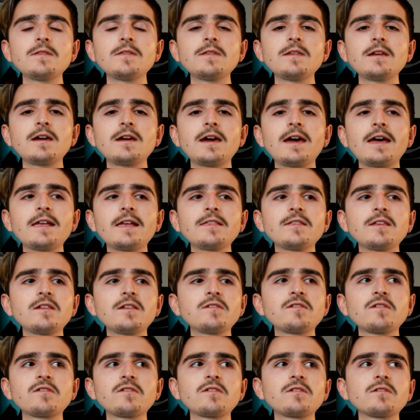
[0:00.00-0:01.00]
And it's
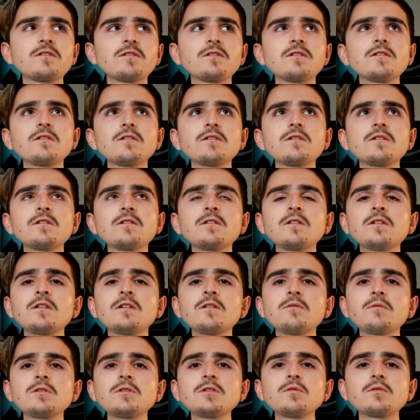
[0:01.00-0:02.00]
just,
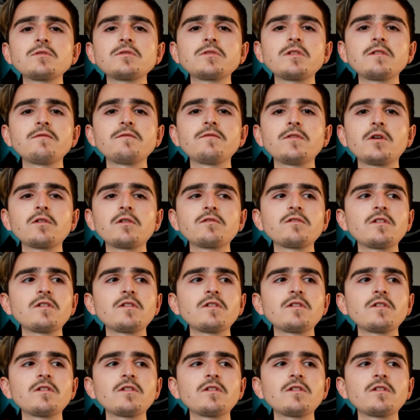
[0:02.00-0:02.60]
when you watch these vlogs,